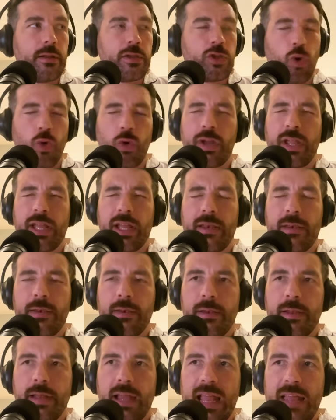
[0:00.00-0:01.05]
talking
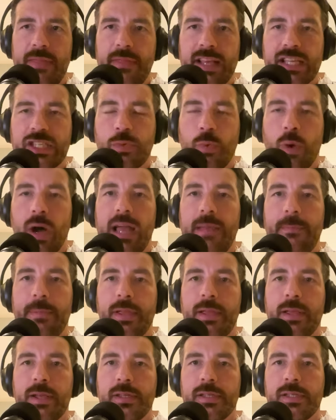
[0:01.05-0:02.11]
in this way,
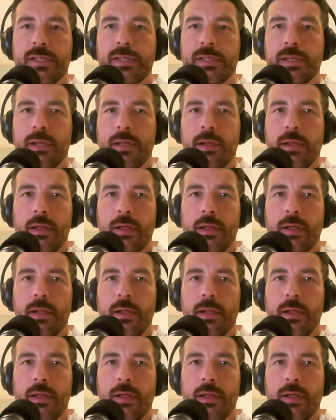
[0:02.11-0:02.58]
because